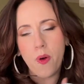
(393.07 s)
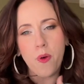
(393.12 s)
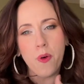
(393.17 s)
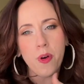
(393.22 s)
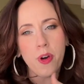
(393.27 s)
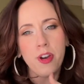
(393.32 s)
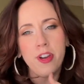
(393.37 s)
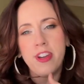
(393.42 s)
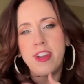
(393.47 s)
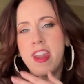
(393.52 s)

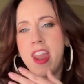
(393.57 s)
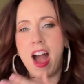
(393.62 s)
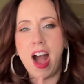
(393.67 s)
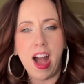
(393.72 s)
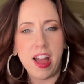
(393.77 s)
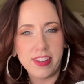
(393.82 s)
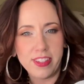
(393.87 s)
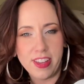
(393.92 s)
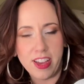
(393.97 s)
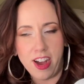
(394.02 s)
or
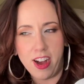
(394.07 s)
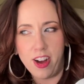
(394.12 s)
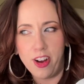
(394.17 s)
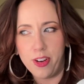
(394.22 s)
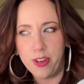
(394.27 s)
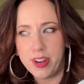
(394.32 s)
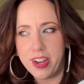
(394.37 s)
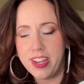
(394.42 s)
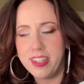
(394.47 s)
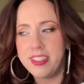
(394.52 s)
not
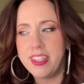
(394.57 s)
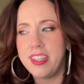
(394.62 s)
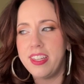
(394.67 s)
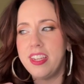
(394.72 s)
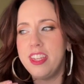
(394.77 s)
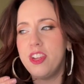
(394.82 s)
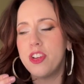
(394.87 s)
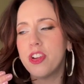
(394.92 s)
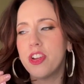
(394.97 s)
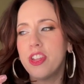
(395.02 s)
go? Because
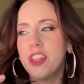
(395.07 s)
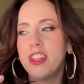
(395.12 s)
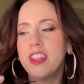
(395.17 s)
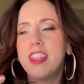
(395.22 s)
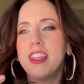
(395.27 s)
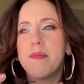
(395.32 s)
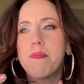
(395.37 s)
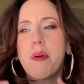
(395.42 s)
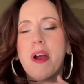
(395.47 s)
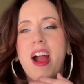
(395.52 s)

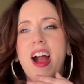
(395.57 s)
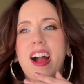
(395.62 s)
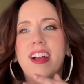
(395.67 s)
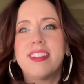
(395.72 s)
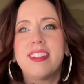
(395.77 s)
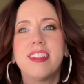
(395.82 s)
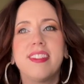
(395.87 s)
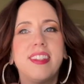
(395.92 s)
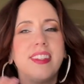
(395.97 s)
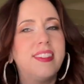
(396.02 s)
the
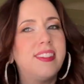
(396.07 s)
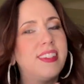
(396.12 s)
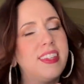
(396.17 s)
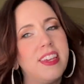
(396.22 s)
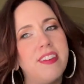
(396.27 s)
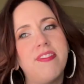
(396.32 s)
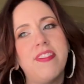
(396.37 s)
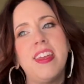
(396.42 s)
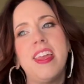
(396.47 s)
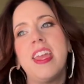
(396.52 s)
process is
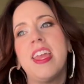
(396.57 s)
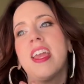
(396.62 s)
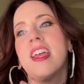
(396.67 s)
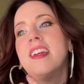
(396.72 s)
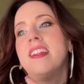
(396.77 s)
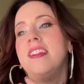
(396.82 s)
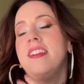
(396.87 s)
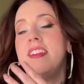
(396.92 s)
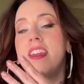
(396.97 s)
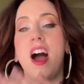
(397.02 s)

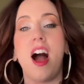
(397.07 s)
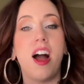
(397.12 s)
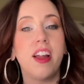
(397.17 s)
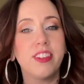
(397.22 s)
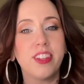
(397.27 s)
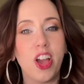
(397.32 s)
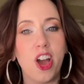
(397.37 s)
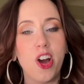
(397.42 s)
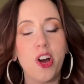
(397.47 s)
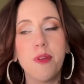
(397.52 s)
giving
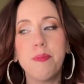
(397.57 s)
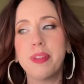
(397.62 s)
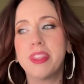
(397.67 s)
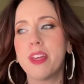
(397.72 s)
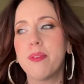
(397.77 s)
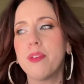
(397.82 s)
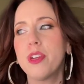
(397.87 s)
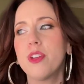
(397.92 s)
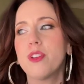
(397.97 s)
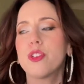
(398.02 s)
not go, but
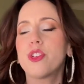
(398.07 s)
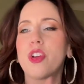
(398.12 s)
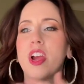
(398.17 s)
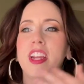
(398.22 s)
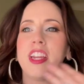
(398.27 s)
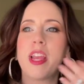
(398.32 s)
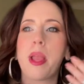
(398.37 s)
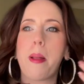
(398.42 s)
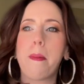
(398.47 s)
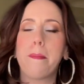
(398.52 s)
then when you're
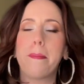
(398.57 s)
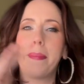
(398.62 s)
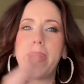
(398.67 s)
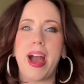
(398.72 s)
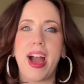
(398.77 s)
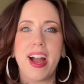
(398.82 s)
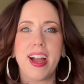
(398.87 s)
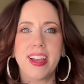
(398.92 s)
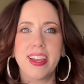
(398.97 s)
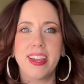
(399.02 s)
trying to get
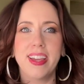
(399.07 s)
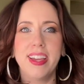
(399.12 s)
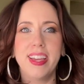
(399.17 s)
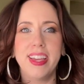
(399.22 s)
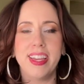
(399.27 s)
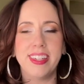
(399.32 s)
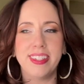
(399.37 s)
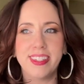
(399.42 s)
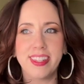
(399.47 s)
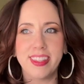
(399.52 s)
back
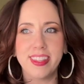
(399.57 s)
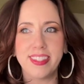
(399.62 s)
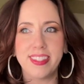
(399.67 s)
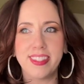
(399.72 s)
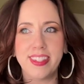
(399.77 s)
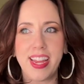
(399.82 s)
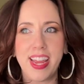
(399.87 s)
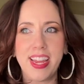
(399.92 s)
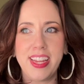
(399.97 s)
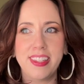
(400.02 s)
into the
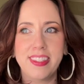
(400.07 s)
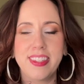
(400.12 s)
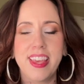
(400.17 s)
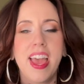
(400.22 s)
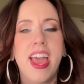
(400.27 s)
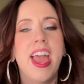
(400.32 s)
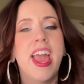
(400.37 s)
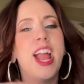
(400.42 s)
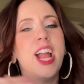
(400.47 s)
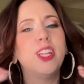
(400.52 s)
States,
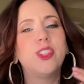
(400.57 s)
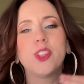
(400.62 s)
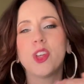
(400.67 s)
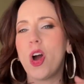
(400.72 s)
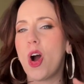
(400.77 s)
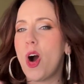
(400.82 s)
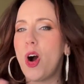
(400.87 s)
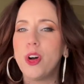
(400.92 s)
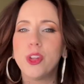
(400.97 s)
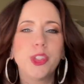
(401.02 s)
it's
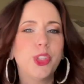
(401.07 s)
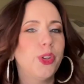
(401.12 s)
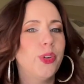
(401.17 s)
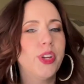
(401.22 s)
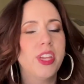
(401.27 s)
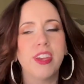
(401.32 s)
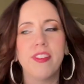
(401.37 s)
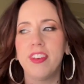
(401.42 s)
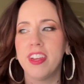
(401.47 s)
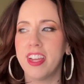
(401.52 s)
also
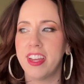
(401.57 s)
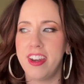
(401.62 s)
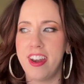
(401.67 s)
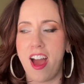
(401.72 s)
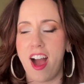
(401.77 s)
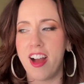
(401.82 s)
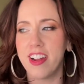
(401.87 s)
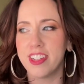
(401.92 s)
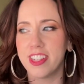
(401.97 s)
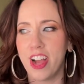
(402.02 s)
giving a
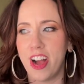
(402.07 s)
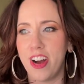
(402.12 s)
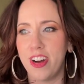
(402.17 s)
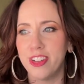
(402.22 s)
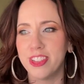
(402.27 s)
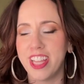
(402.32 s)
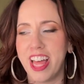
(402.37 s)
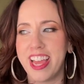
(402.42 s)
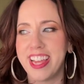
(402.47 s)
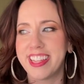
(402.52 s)
not go.
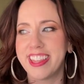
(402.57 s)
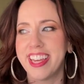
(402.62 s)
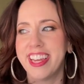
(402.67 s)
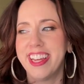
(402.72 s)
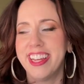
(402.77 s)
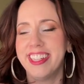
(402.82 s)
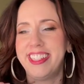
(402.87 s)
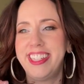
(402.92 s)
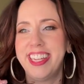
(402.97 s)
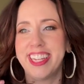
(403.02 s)
Like
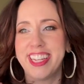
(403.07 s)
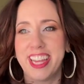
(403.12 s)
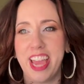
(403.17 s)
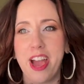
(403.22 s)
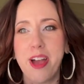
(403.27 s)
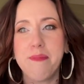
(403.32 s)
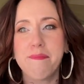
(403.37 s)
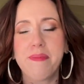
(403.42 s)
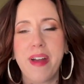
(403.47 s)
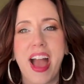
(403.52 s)
to
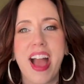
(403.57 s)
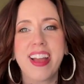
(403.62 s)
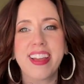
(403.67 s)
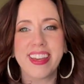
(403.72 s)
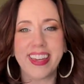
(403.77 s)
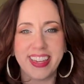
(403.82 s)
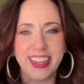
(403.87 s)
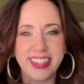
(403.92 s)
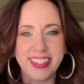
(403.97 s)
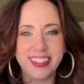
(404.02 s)
get
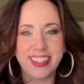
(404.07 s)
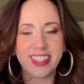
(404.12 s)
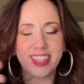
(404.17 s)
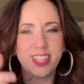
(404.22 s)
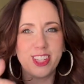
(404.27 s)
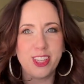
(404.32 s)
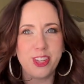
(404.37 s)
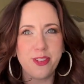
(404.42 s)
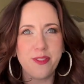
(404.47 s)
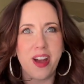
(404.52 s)
back into the
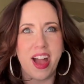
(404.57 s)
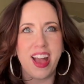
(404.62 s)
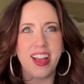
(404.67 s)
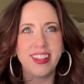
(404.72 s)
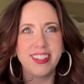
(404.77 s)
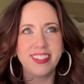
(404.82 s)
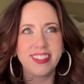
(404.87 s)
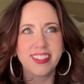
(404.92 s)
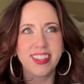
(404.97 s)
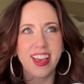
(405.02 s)

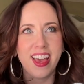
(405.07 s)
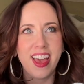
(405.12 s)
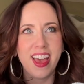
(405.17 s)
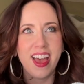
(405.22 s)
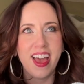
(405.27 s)
US,